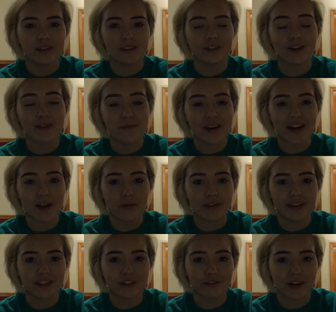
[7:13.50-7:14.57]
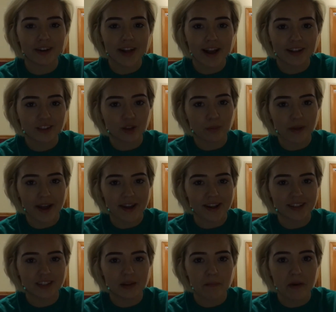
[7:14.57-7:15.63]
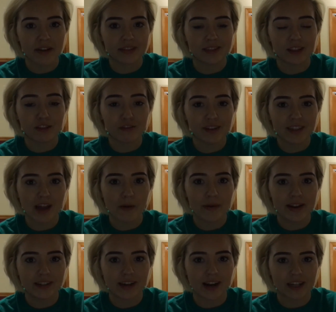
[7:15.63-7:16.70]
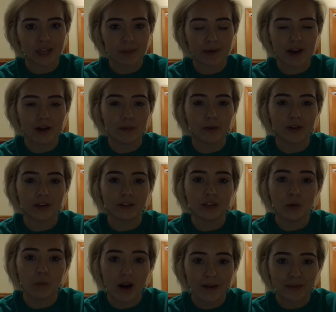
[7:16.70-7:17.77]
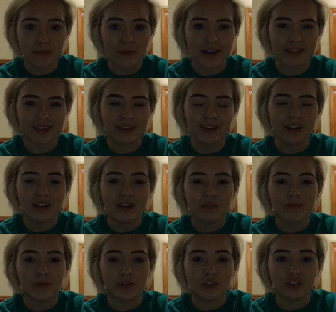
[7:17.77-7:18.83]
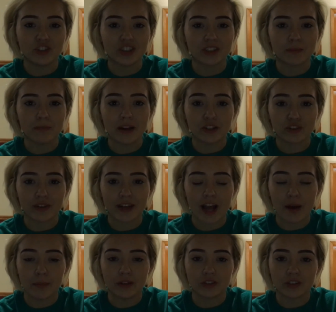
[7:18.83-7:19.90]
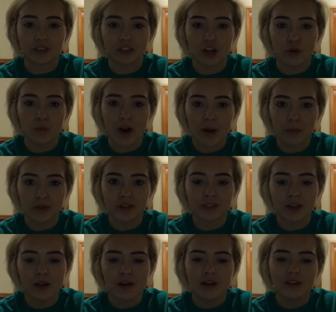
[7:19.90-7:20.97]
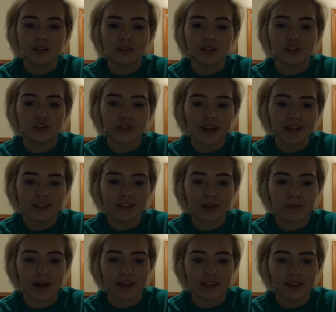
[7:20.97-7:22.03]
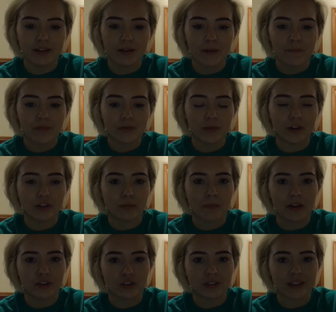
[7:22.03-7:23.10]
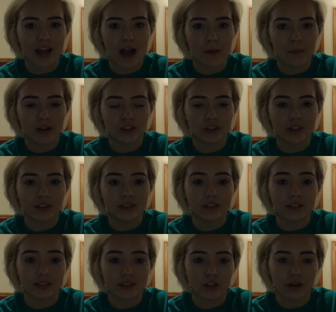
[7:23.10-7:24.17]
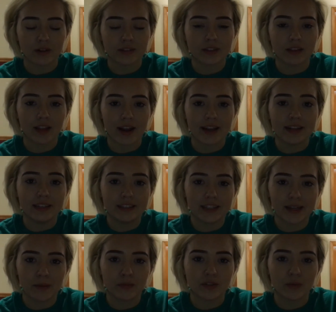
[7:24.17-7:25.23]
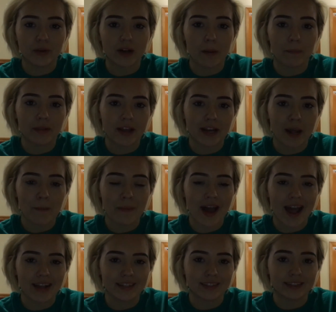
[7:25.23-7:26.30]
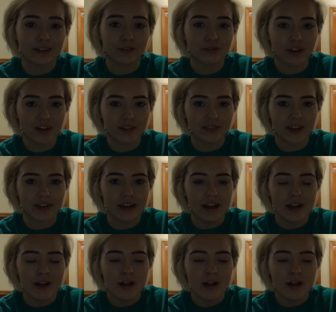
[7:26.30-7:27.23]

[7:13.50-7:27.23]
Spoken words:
there are many ways to find exoplanets, but the 3 that we talked about were the wobble method, which is just measuring how much a star wobbles, the transit method, which measures how much the star's light dims when a planet passes in front of it,